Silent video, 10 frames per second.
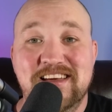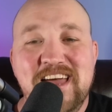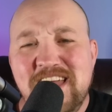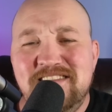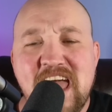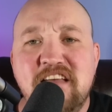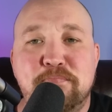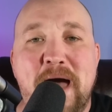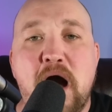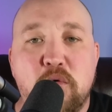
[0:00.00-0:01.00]
It takes
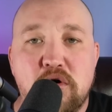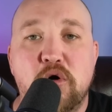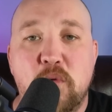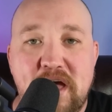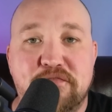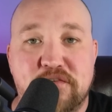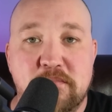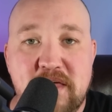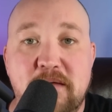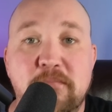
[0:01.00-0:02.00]
power away from them.